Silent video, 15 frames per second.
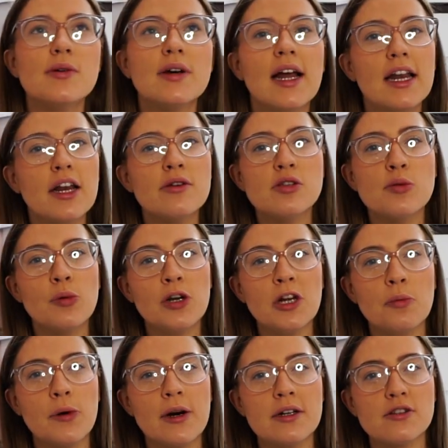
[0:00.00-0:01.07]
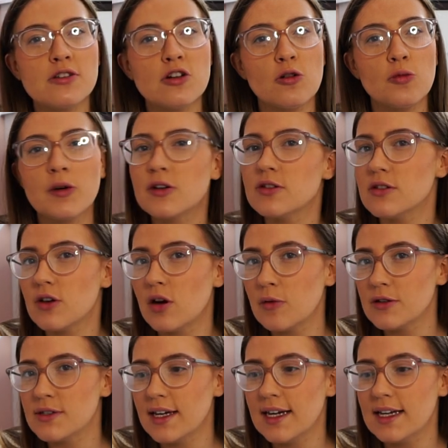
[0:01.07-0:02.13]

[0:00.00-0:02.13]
do like loads of bunny print stuff because it's almost